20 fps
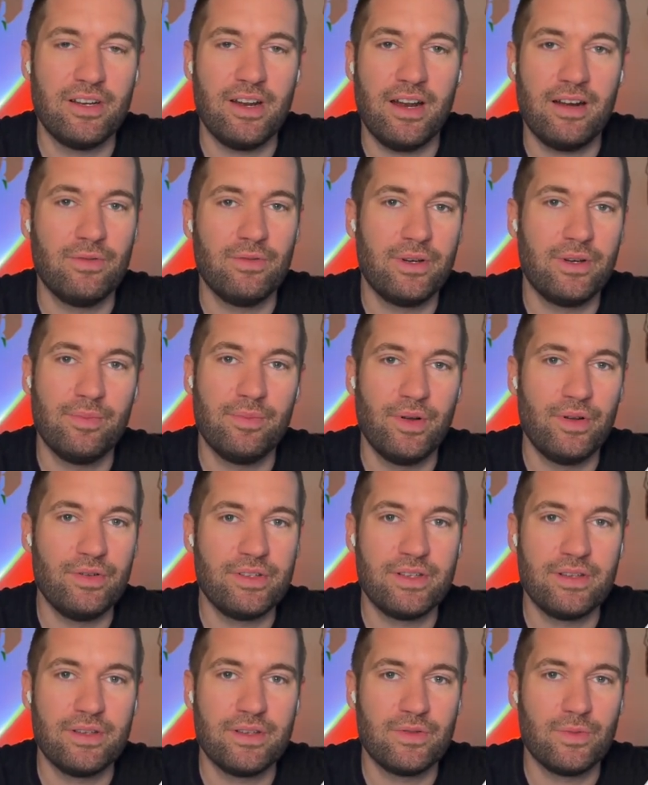I don't want to
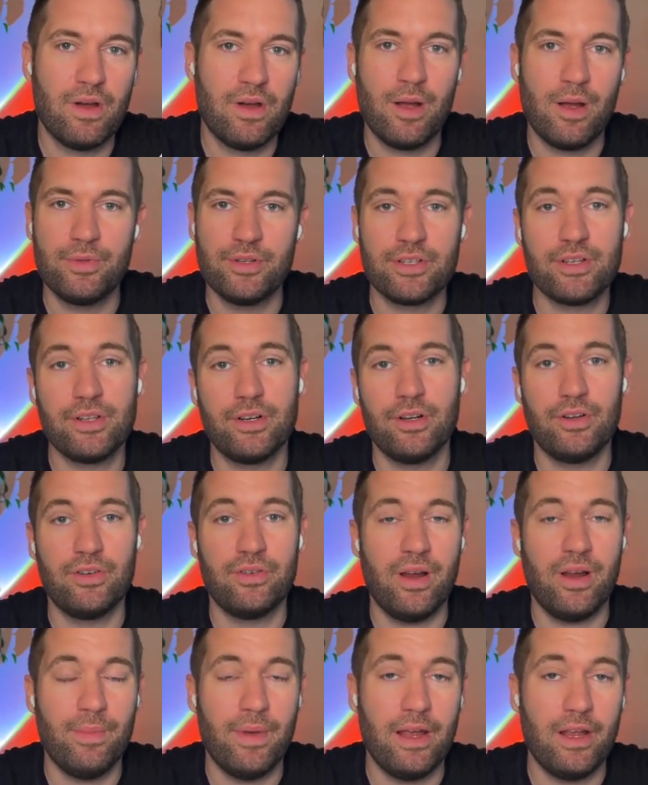post this one. I'm just going to
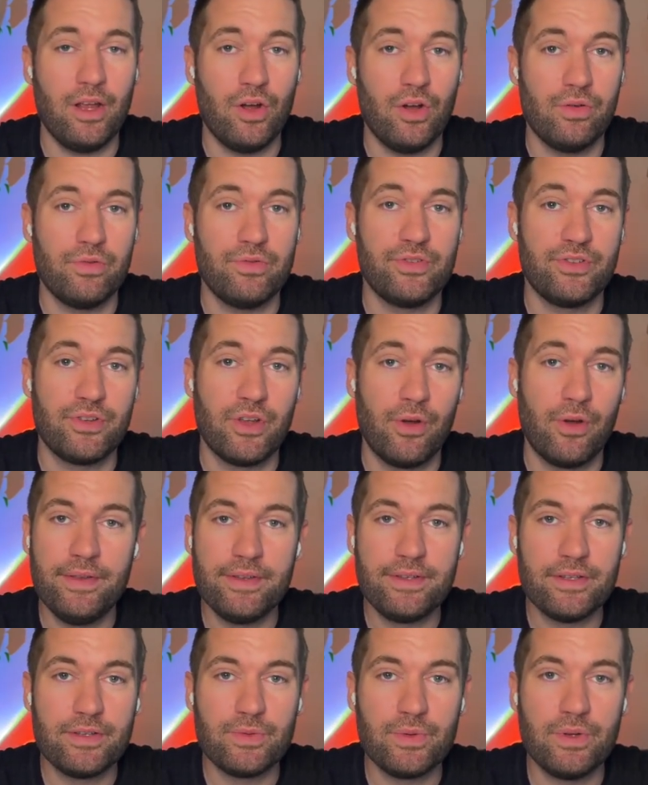create my own. So
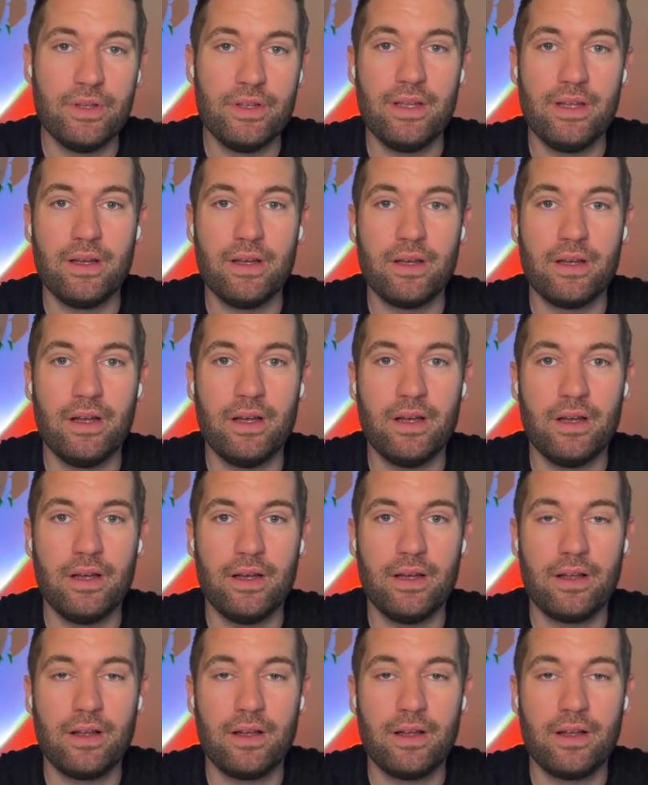this is really a